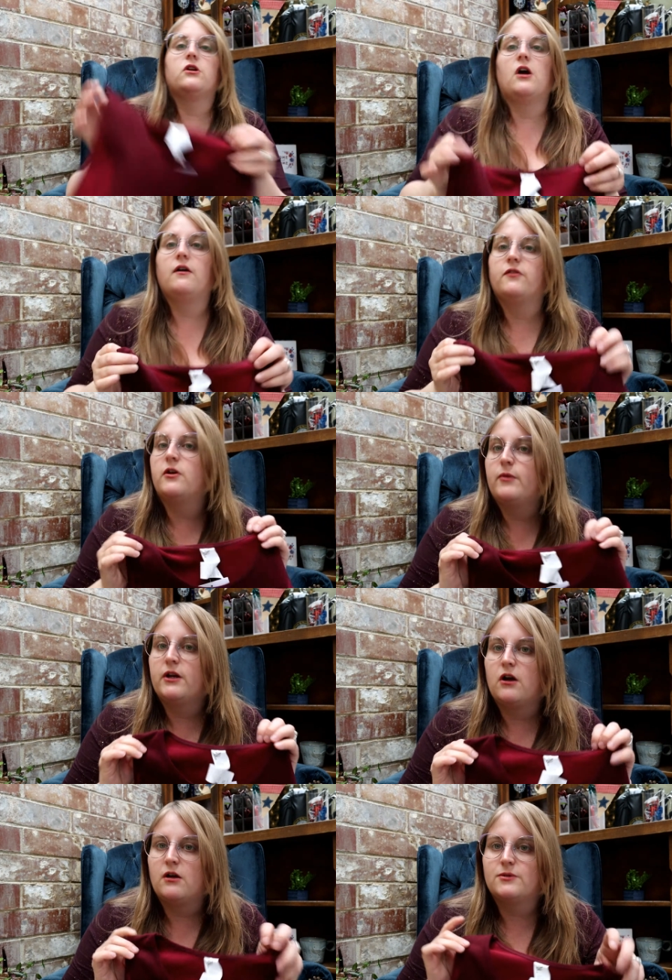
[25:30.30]
not very
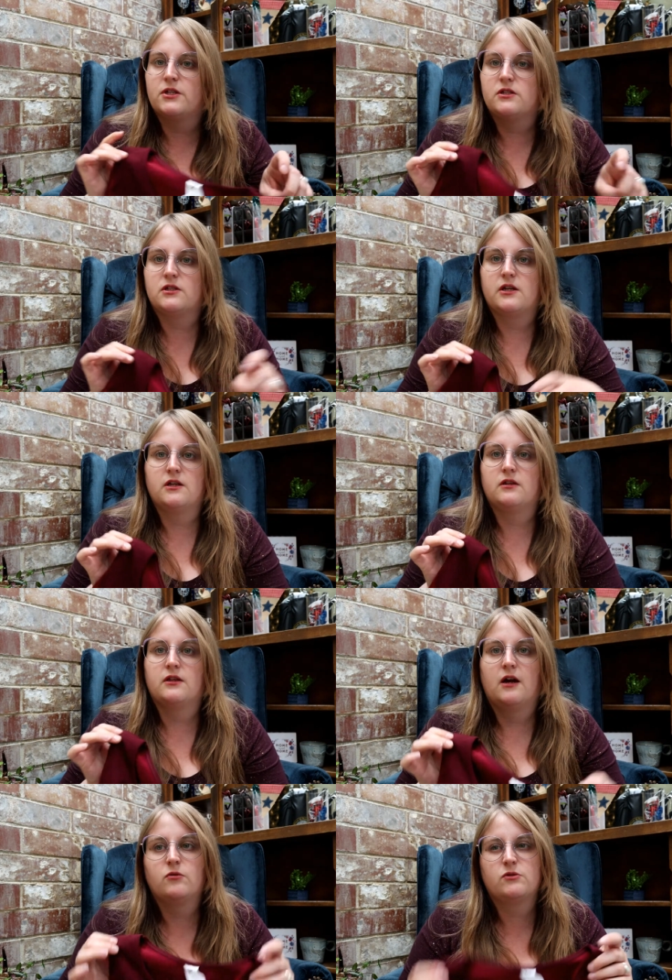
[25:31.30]
many options. They
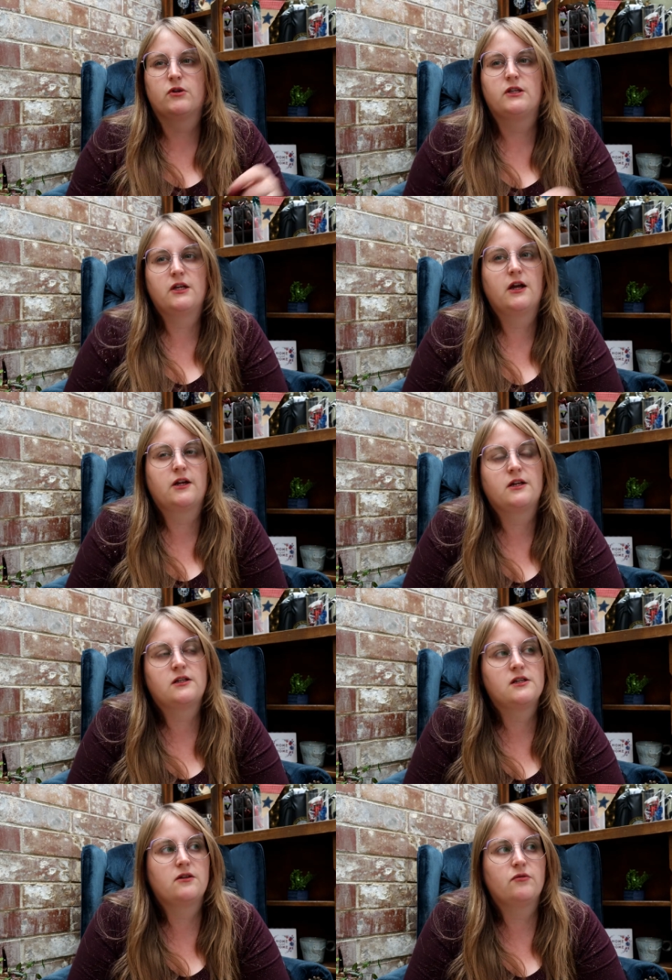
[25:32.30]
That was one thing I
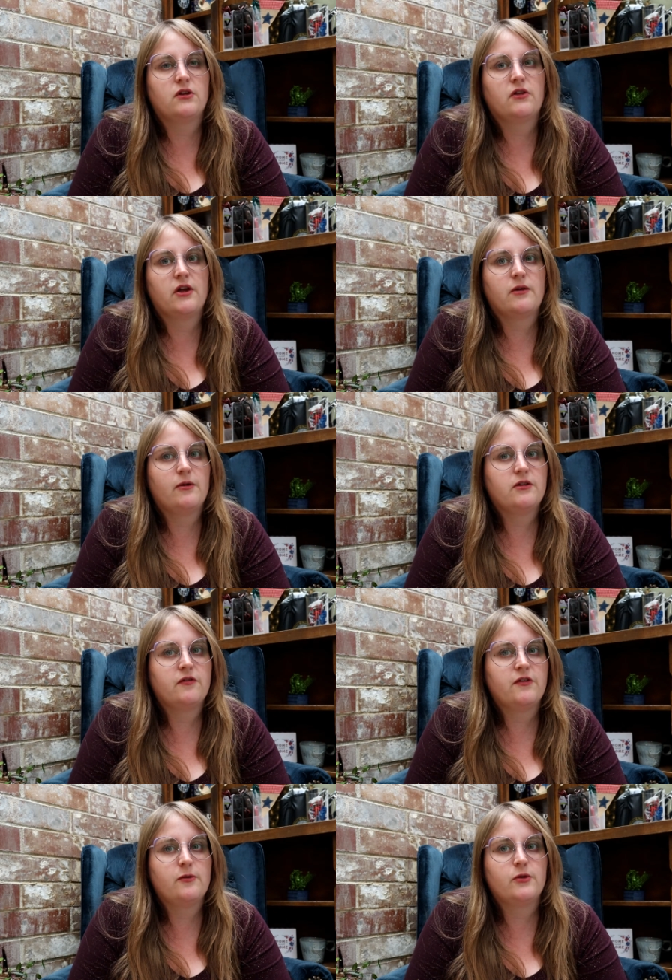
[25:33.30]
didn't really like about
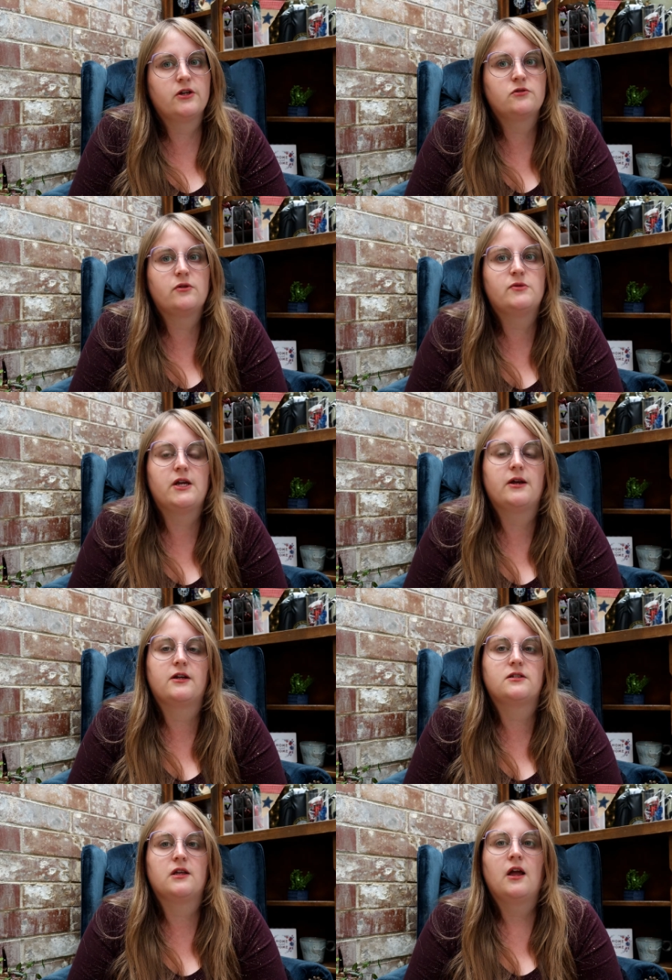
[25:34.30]
the Fabletics website
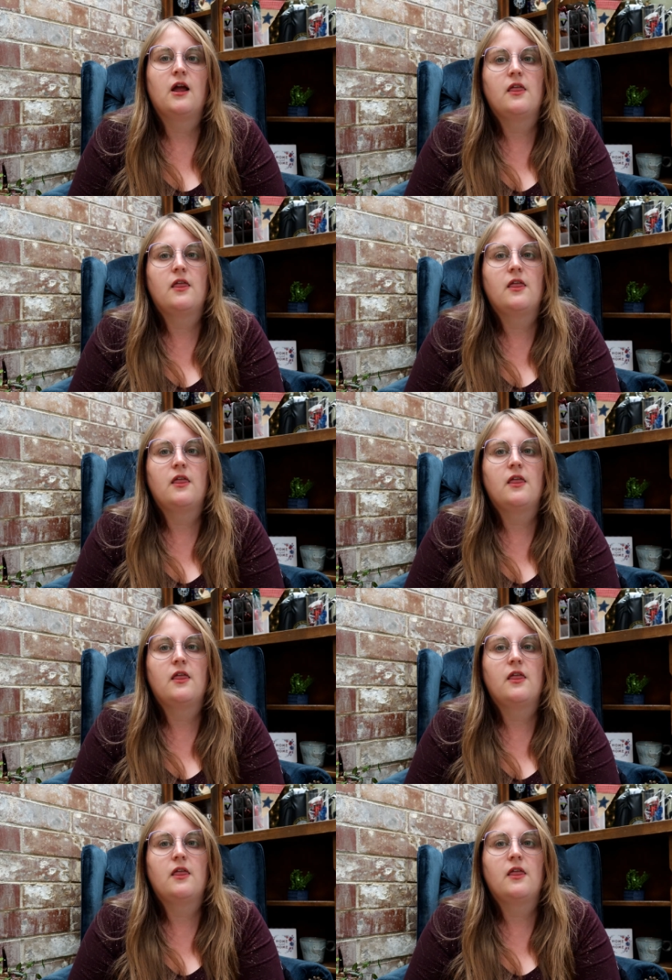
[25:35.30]
because